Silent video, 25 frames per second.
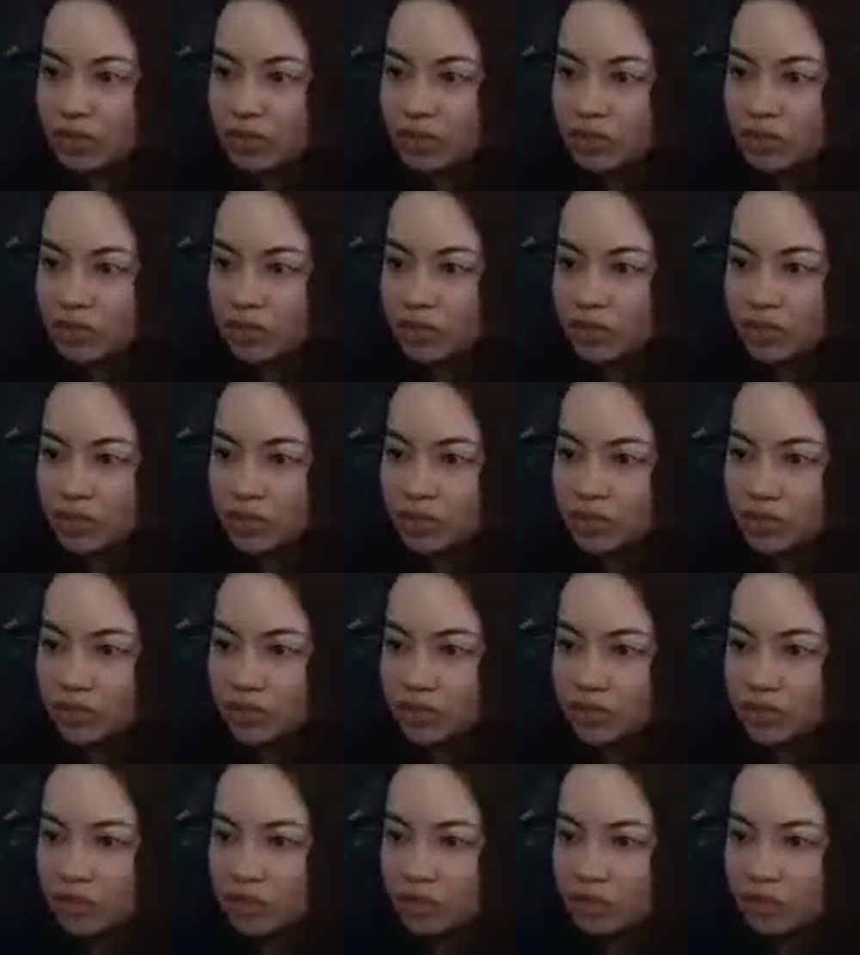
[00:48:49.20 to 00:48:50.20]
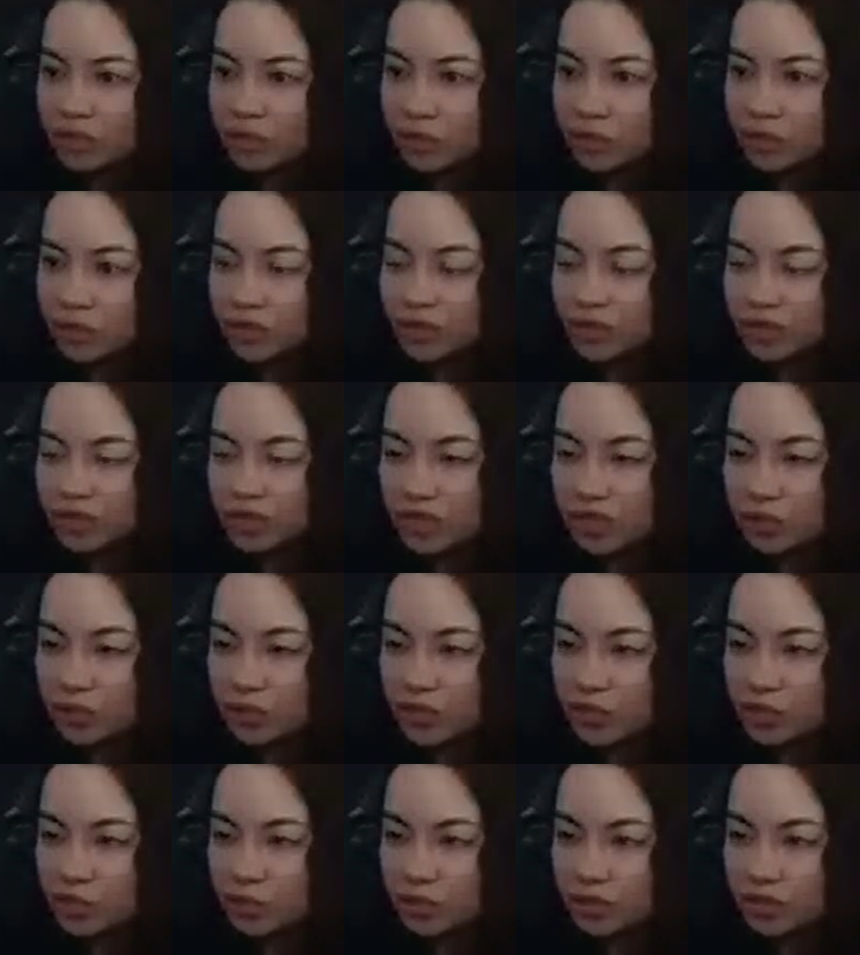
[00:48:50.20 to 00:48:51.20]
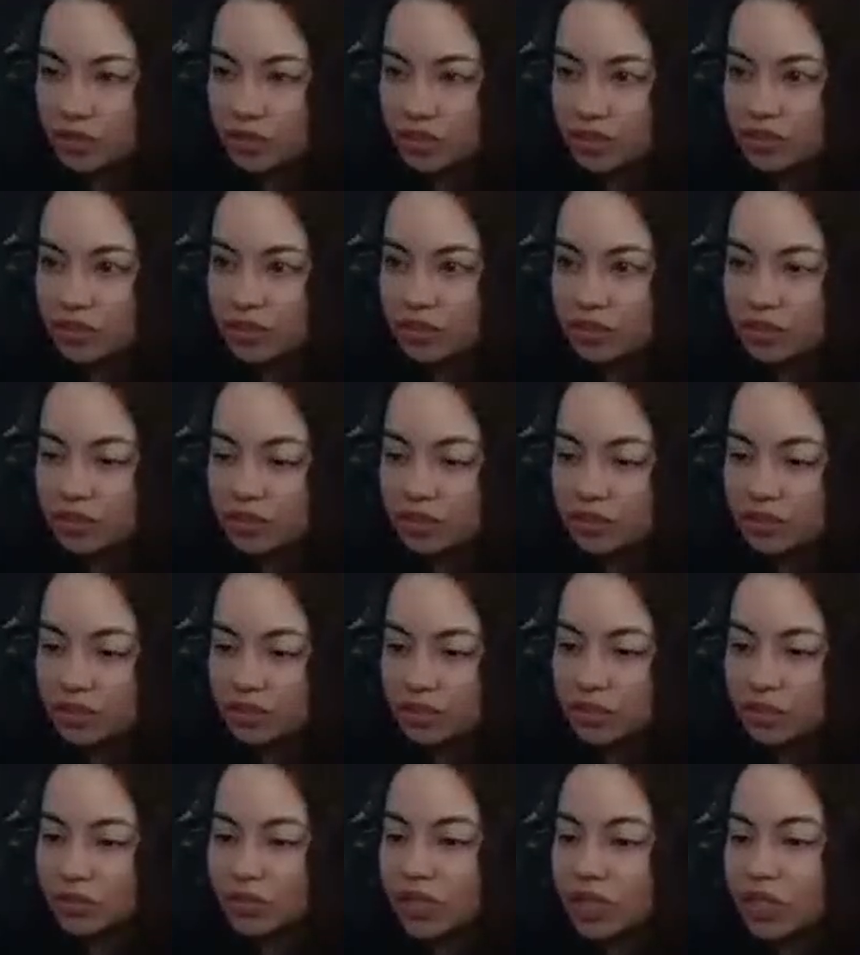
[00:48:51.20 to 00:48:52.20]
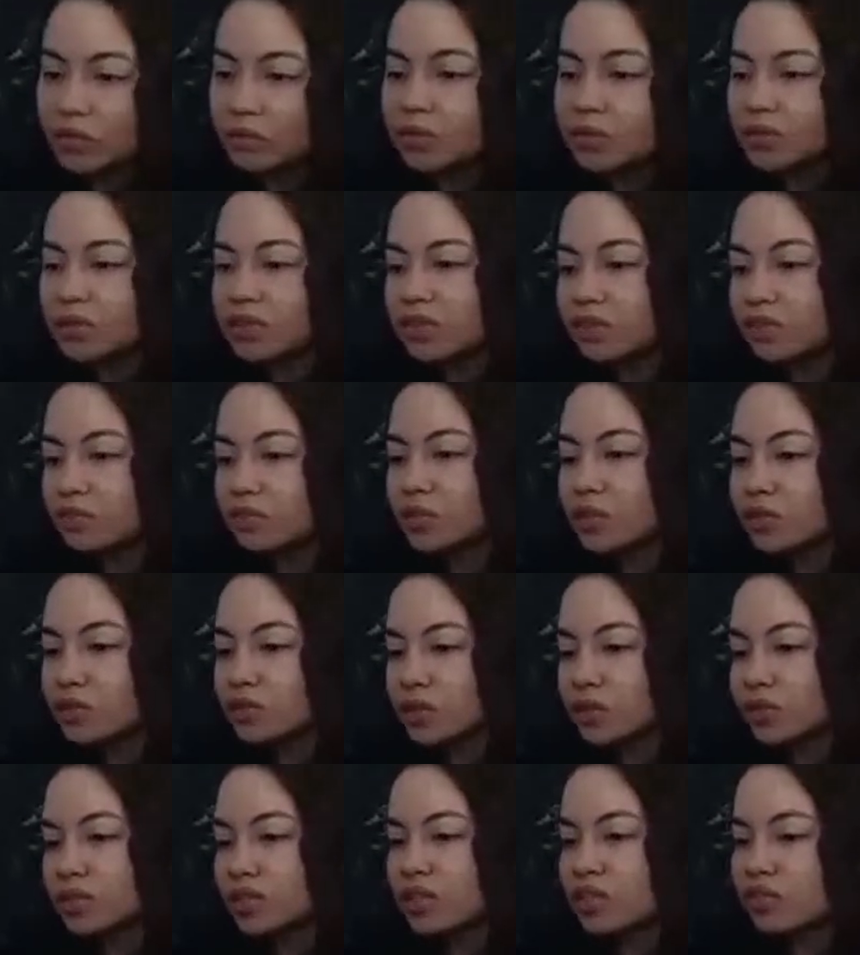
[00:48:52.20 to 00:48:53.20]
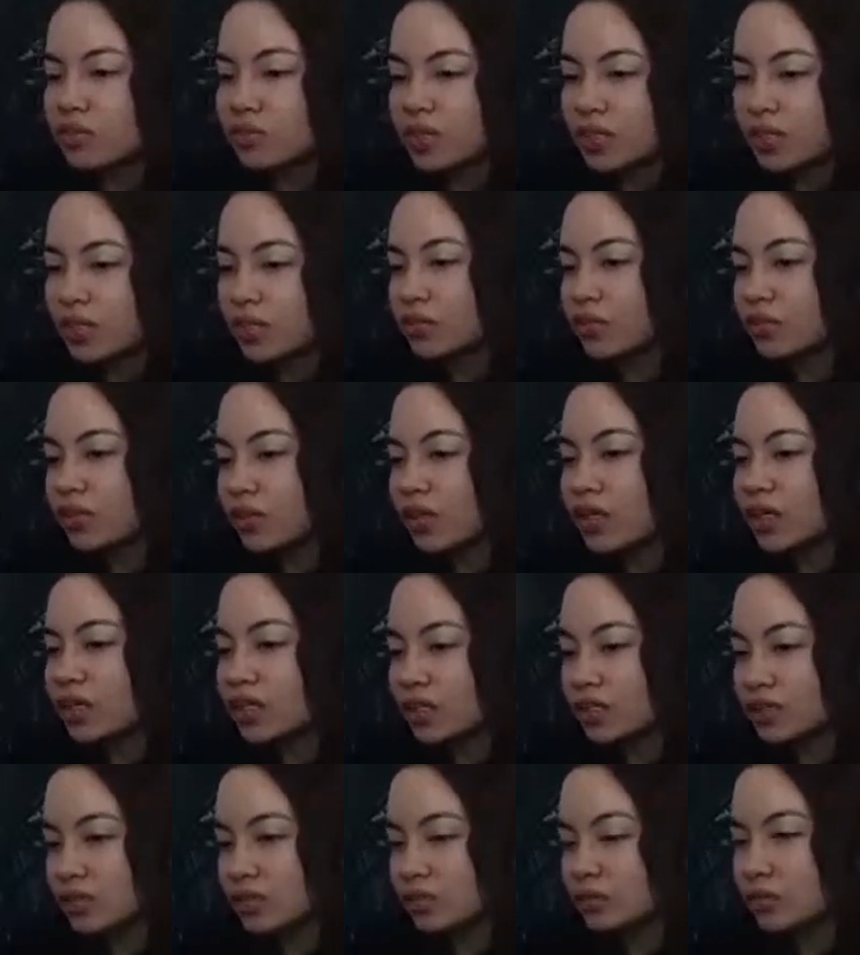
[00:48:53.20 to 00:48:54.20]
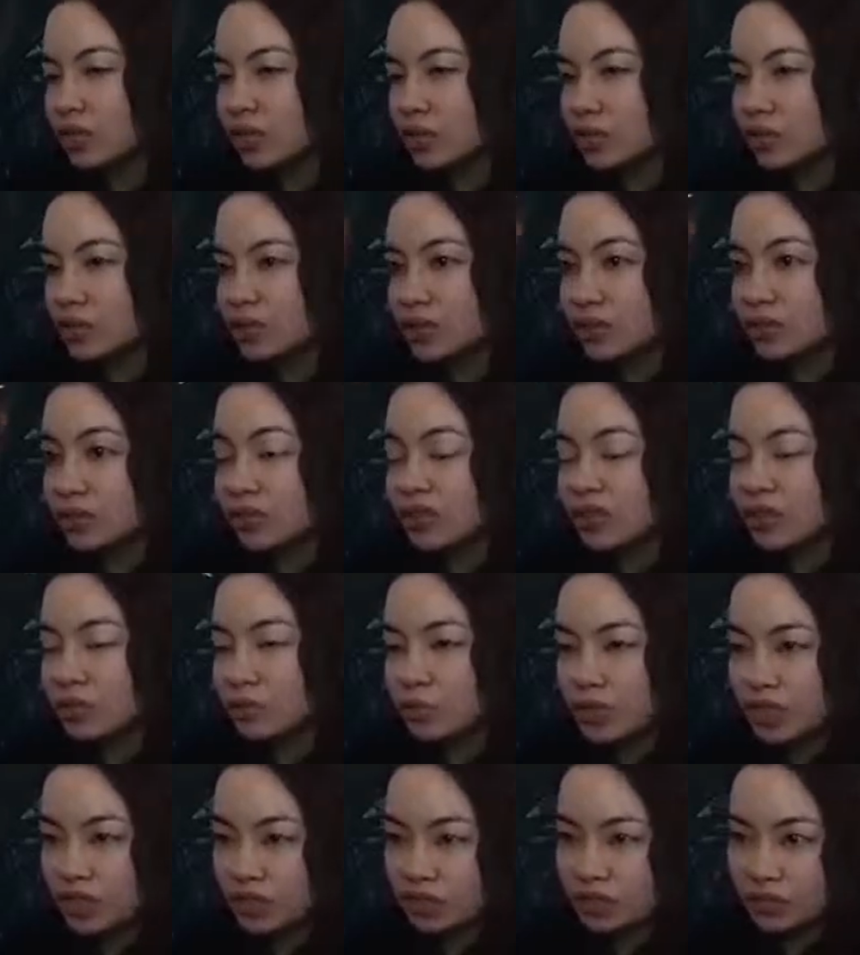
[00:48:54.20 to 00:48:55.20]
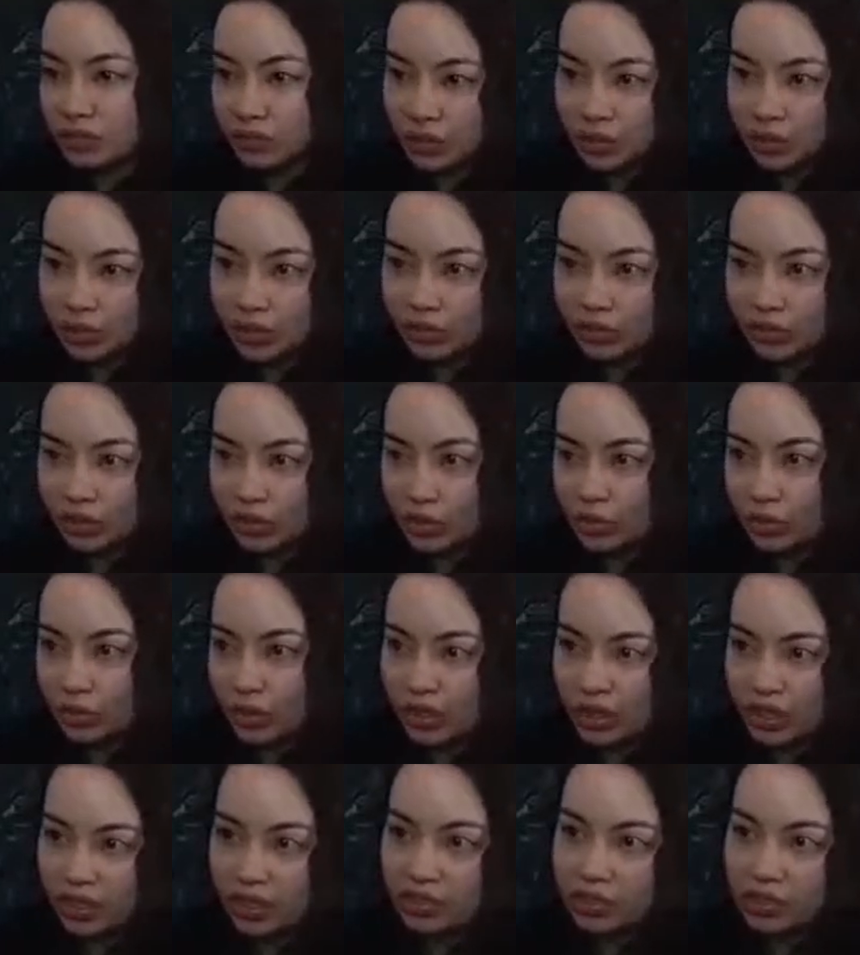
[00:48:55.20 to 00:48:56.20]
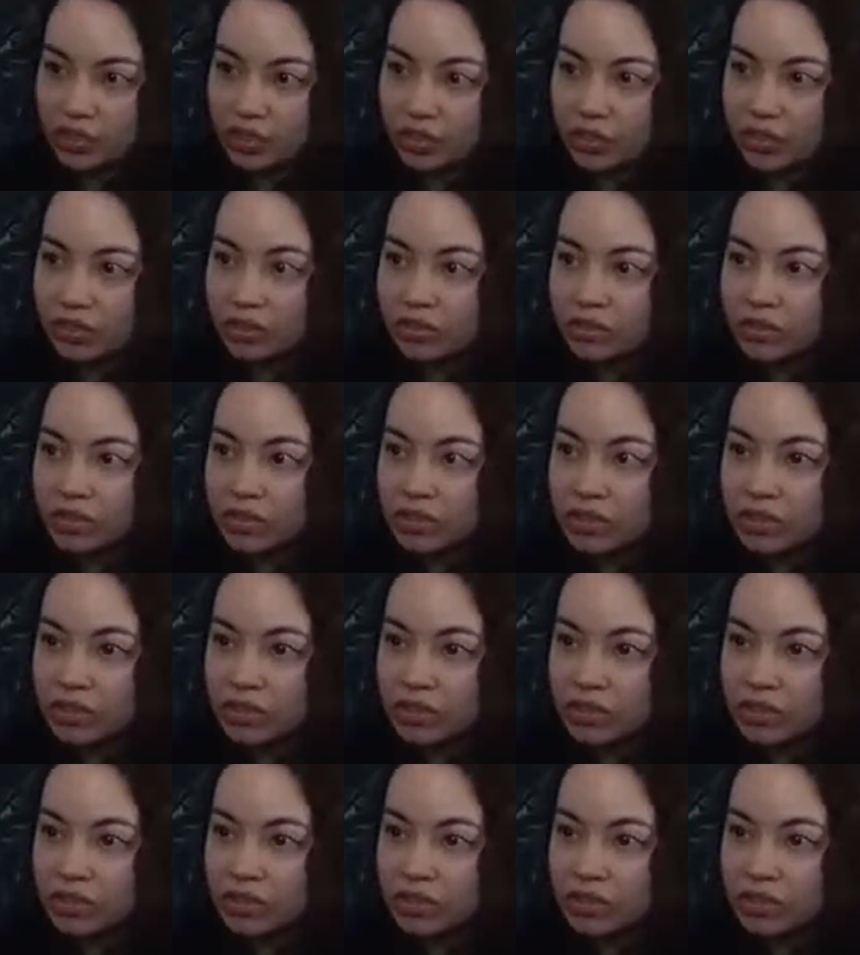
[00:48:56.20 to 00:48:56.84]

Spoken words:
I tend to do a few. This is gonna be a short season though, so we'll see what happens. And we're doing the 300 on the Rogue, so we're gonna be a Rogue for a while here.